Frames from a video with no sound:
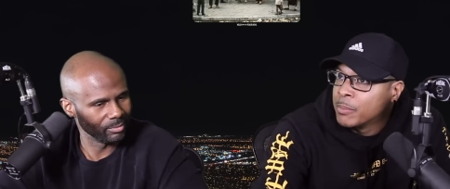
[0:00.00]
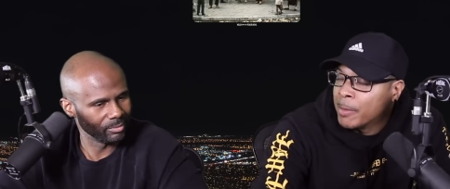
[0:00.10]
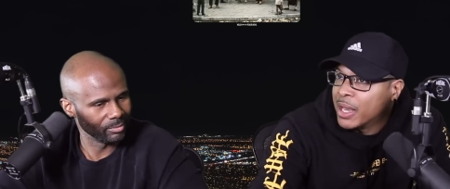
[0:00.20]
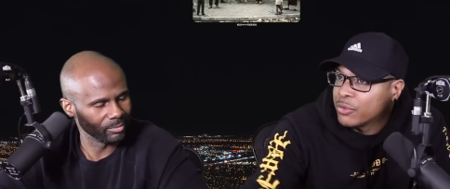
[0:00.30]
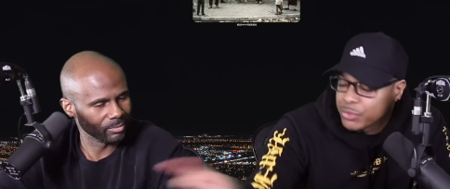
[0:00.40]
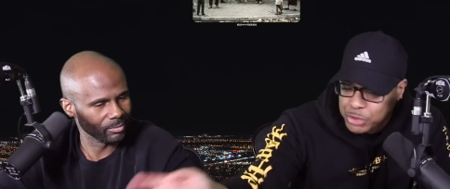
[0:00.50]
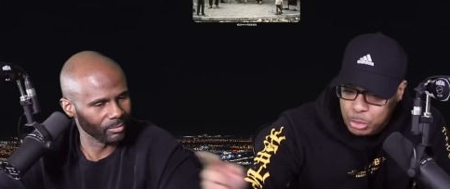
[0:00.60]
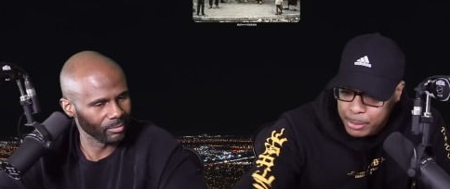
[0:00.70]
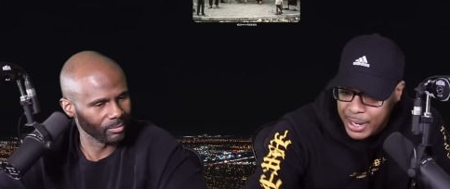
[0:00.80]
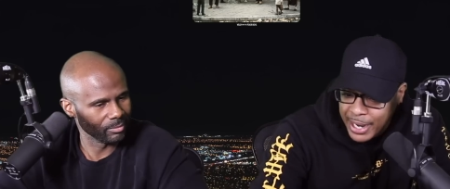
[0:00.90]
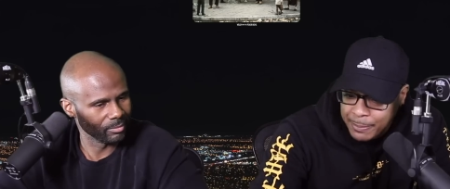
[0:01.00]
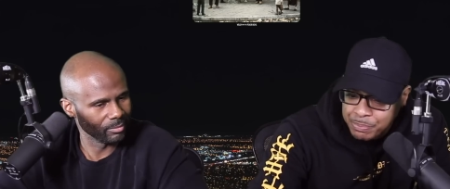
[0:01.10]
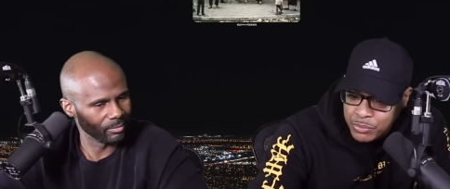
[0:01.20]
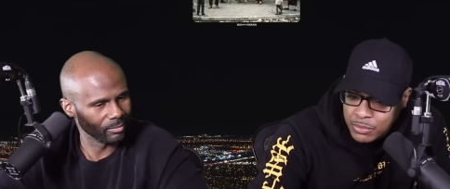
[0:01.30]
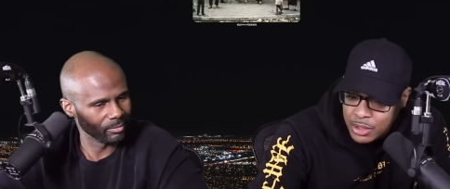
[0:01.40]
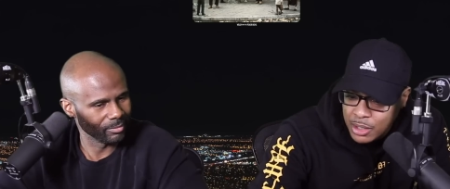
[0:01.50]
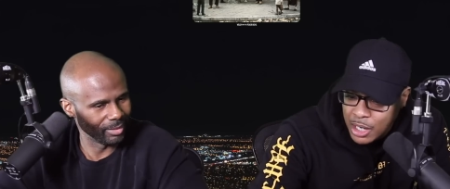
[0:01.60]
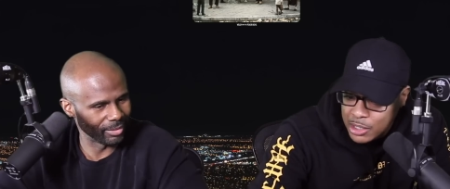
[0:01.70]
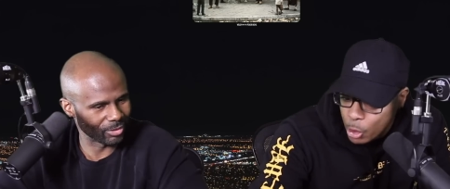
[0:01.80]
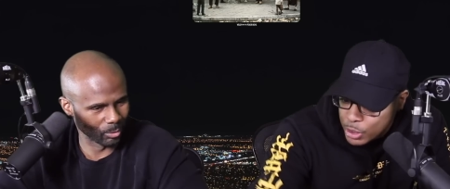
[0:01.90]
Speaker 1: my man from Superbad.
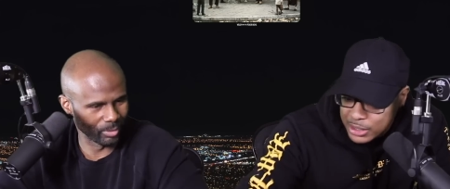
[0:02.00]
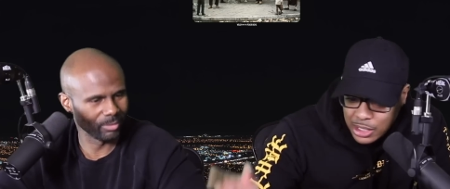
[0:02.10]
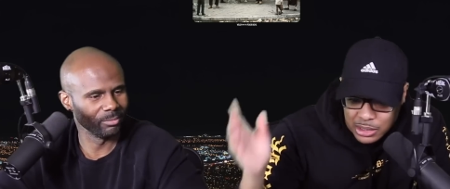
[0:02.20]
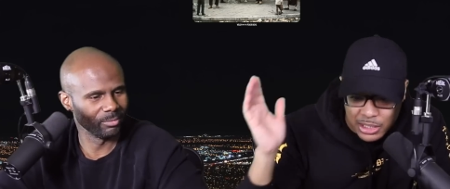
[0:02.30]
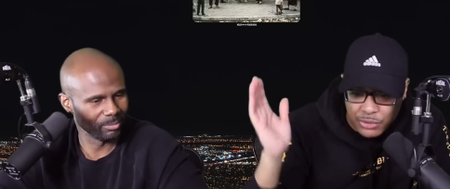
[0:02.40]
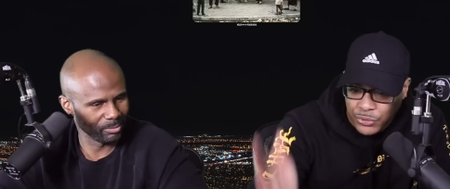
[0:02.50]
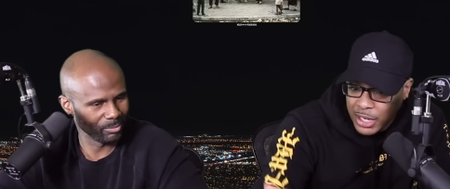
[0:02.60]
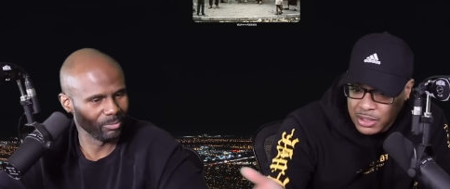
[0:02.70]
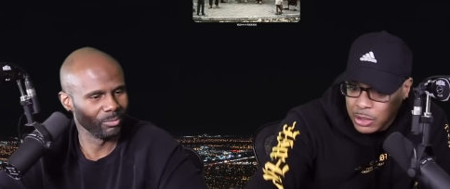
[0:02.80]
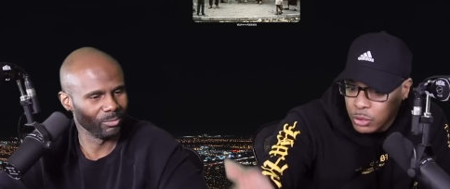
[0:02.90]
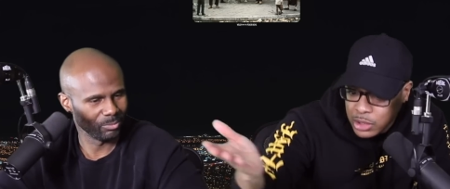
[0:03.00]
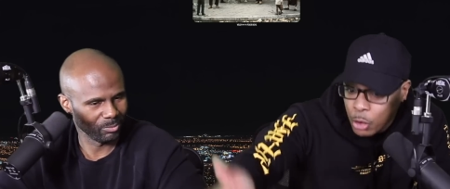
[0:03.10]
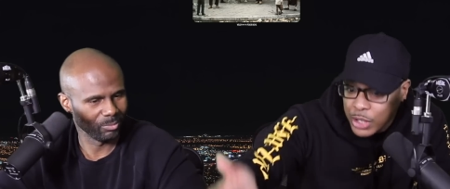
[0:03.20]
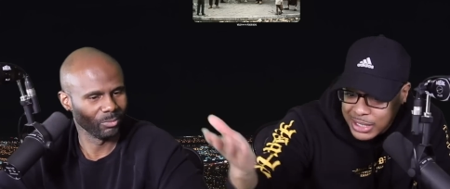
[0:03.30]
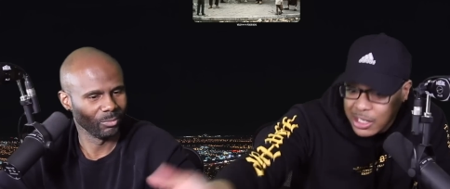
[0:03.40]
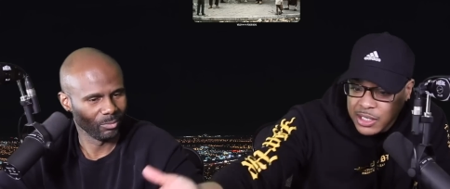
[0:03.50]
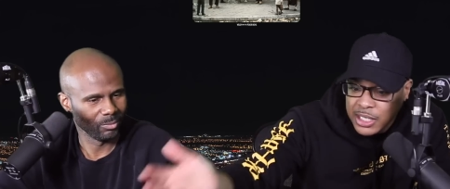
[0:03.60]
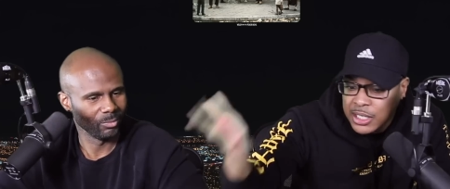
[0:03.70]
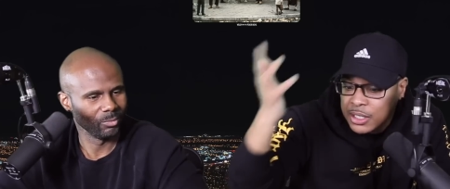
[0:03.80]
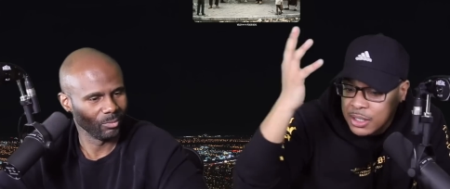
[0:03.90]
Uh, Logan Luckily, uh, Logan
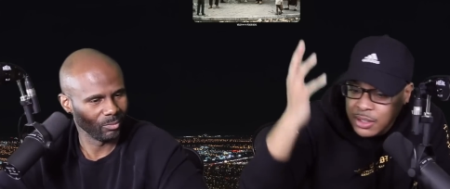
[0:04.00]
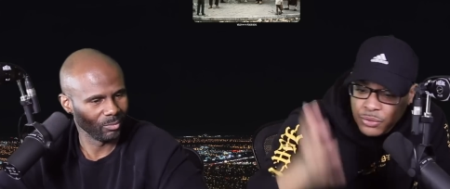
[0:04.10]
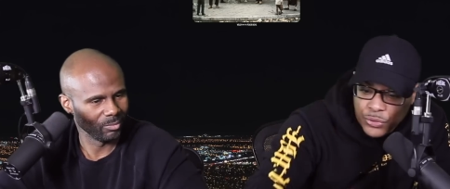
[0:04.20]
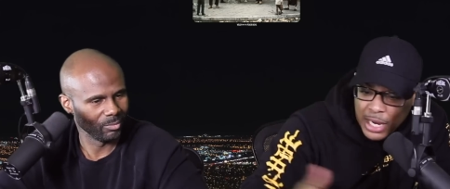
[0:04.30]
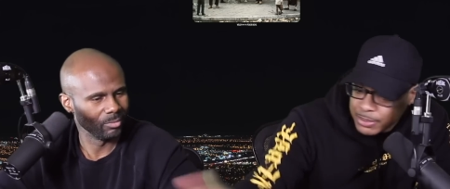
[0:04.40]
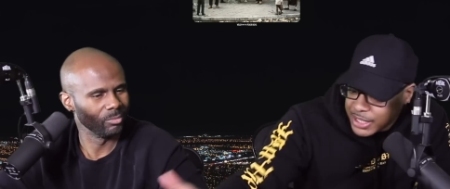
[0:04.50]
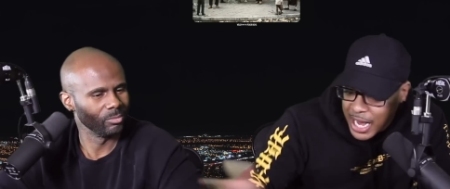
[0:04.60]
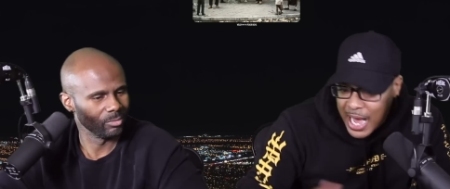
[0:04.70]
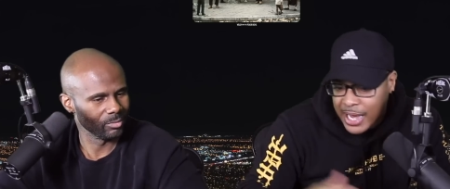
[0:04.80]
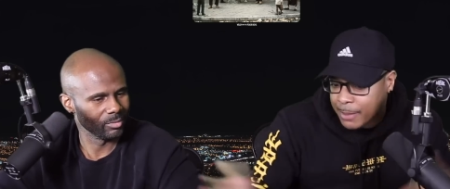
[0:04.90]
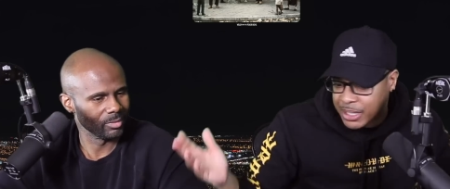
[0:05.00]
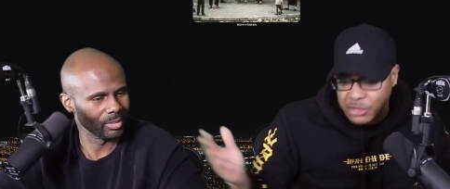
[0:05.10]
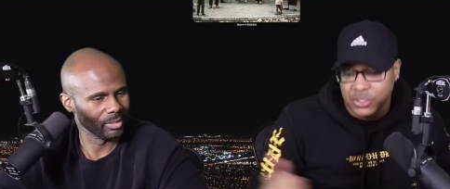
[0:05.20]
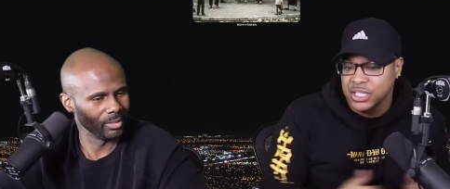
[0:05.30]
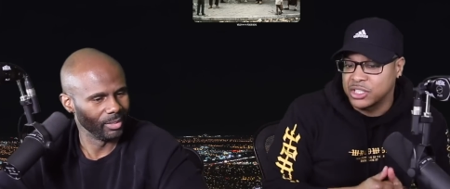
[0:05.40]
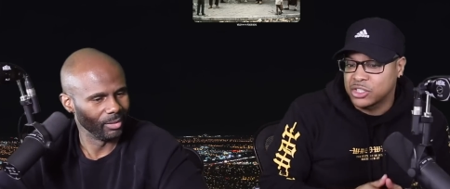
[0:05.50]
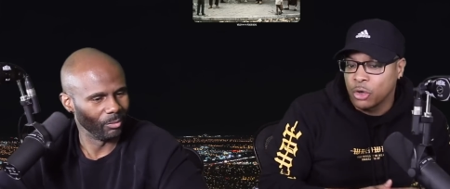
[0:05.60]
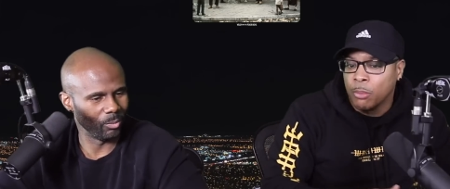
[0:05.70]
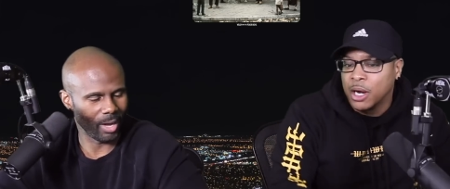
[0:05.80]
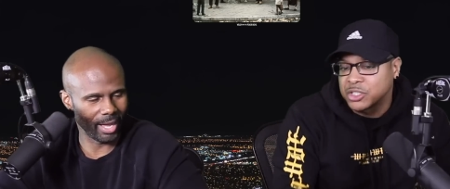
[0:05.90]
Lucky, Family Guy. I mean, this is in
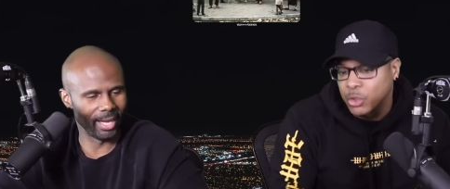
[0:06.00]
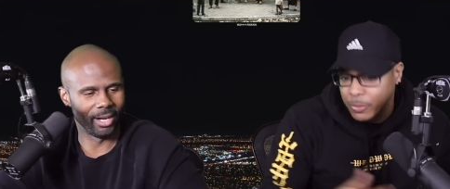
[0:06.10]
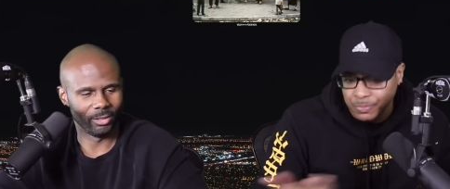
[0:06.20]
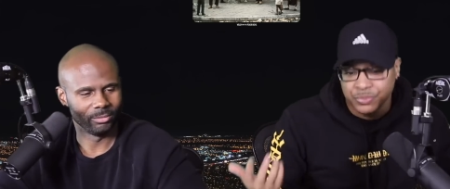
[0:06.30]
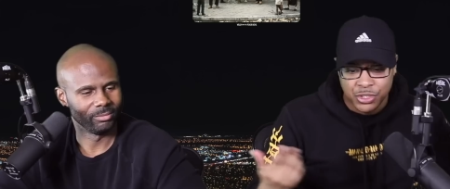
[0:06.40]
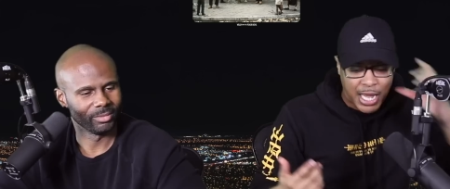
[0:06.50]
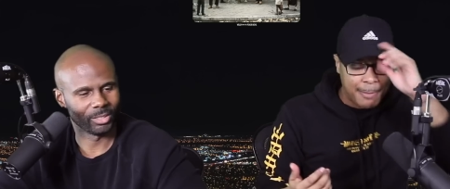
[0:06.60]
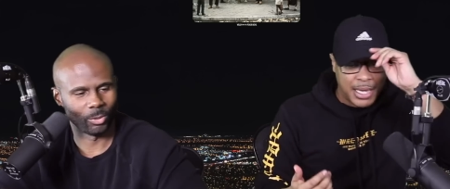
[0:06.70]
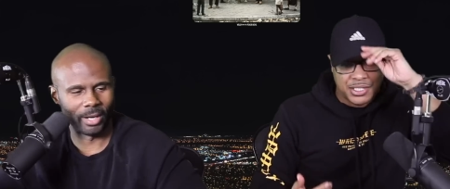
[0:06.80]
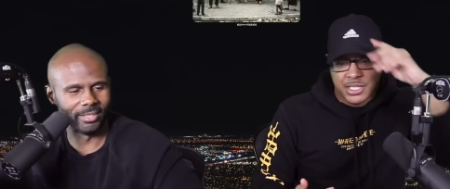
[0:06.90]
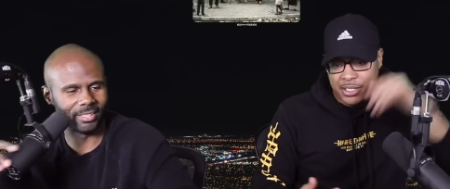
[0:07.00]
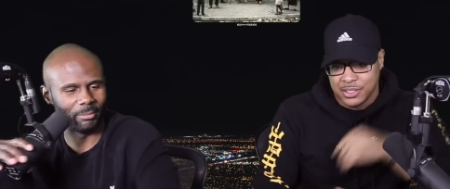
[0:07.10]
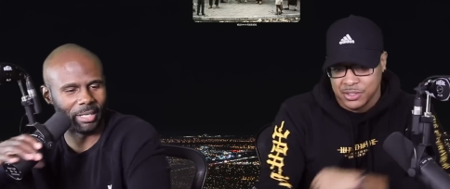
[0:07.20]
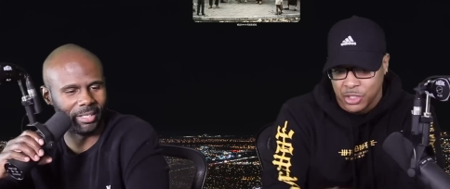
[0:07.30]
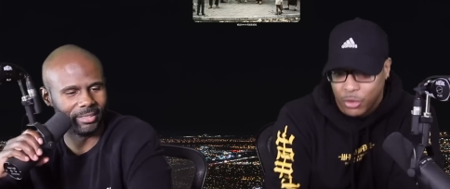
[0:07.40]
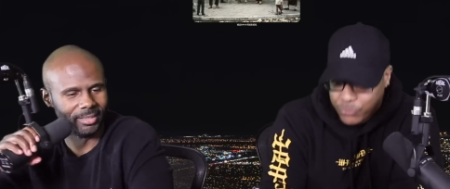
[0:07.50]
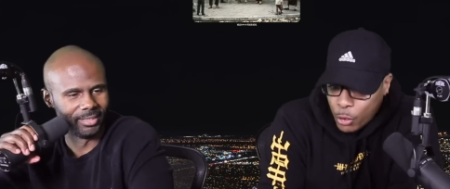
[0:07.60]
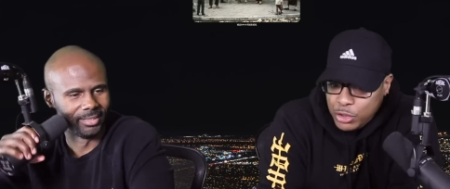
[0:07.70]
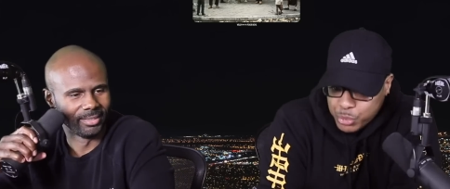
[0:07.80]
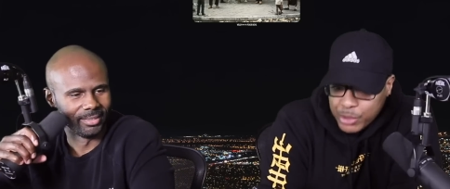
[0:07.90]
so much. Wow. So, so that makes Crazy, sense. Man. So of
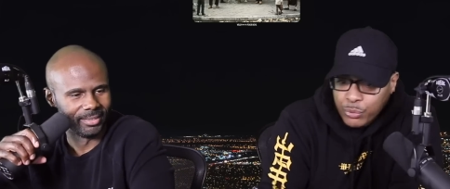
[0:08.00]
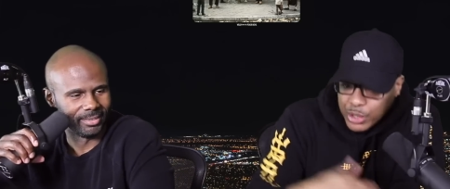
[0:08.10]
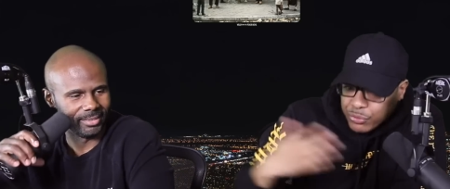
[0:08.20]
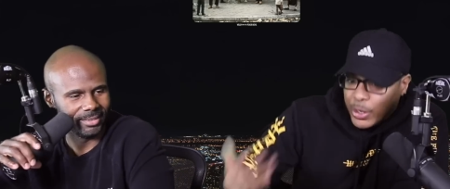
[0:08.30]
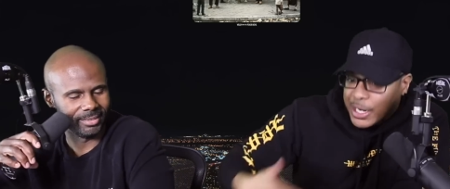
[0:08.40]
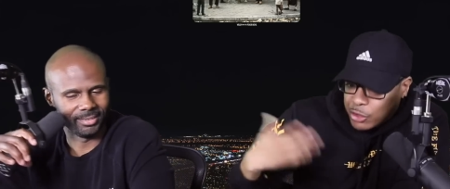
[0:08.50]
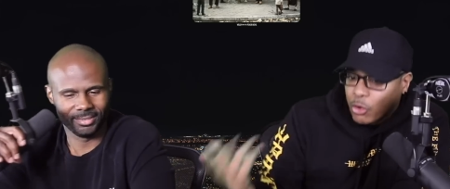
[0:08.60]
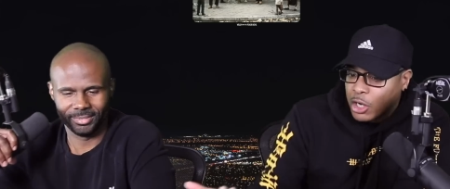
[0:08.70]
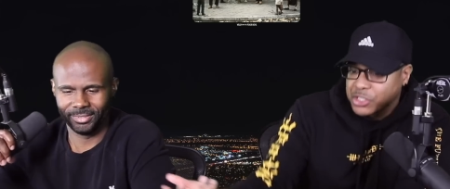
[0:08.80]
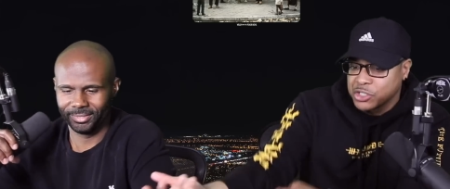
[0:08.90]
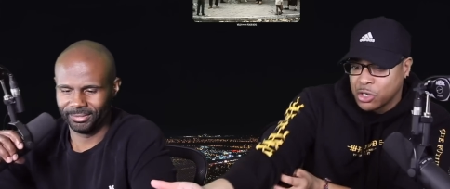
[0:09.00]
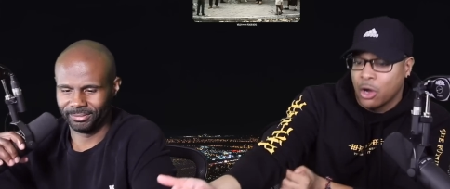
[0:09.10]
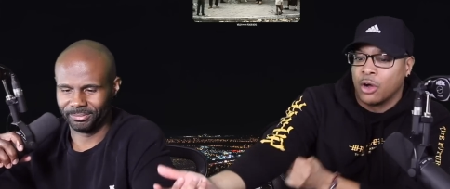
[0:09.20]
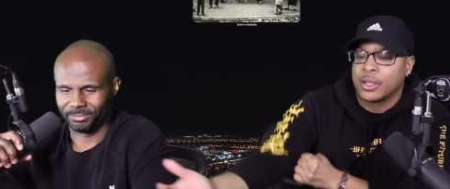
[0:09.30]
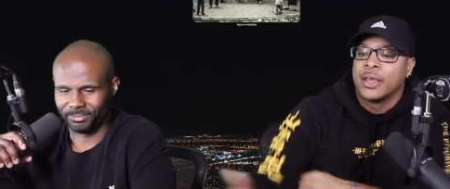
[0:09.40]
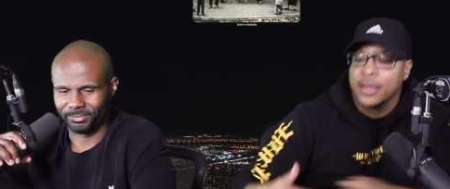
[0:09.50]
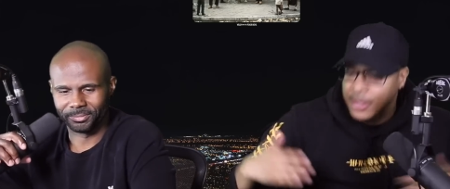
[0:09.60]
course we've we've ran across the song.